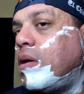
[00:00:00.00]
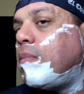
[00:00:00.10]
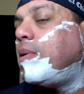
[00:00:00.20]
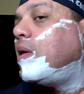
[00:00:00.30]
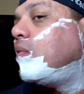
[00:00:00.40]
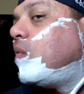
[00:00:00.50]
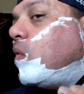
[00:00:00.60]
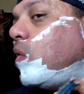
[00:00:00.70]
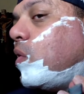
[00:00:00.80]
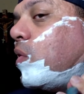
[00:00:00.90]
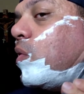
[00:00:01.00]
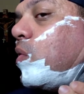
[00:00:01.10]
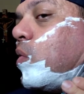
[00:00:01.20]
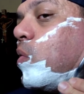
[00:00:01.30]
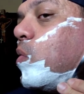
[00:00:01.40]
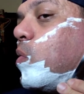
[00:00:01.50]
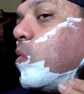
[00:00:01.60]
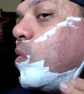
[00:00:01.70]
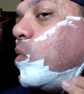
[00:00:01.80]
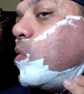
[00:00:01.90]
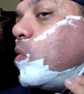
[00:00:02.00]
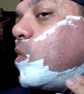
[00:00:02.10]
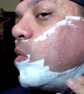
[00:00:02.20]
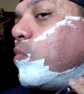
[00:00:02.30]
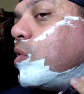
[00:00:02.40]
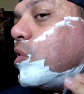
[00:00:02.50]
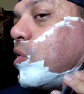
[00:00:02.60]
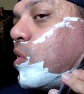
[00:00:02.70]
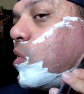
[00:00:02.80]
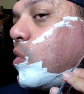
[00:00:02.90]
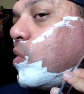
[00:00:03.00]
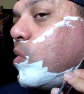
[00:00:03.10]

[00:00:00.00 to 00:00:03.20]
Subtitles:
Applying very light pressure.